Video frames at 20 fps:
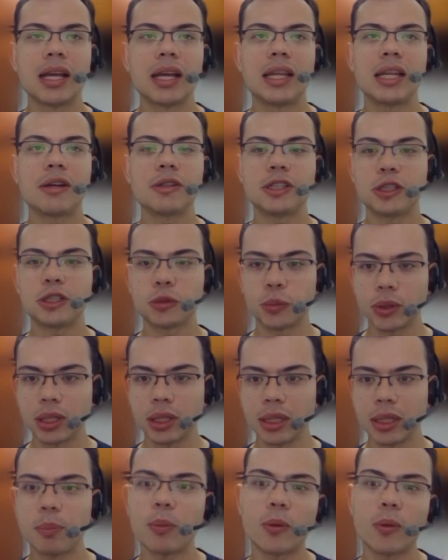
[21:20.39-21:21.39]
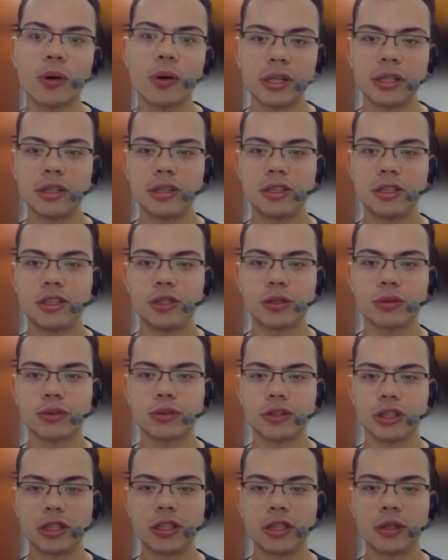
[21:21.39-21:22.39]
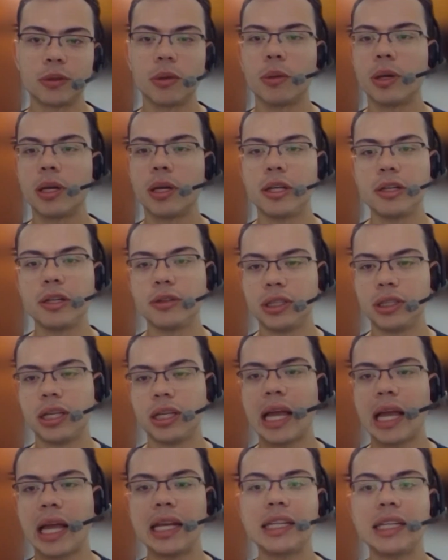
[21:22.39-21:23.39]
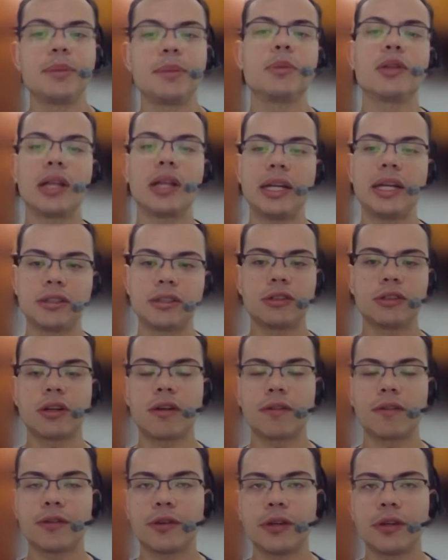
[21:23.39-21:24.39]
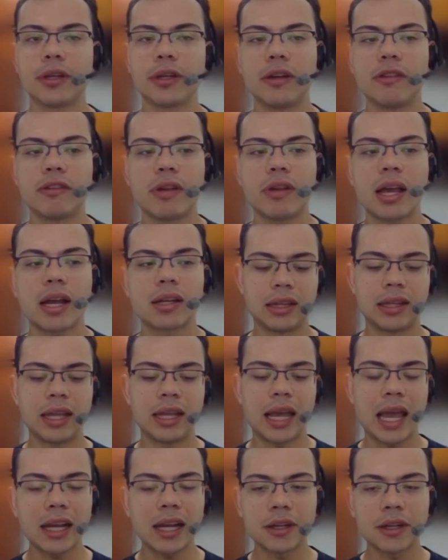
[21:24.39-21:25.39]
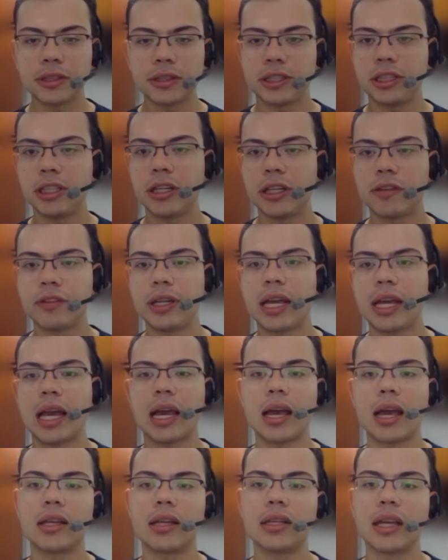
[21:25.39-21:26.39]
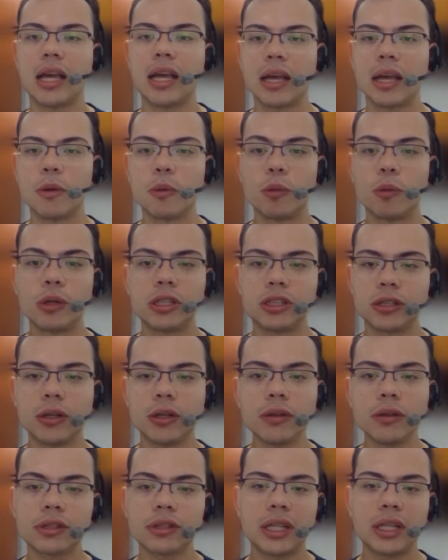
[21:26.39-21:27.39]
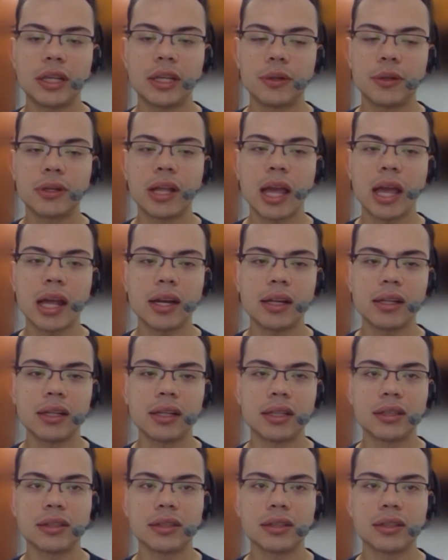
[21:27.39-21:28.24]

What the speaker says: Now, it's really important to consider when using any simulation software, in fact, the accuracy of the results that you're getting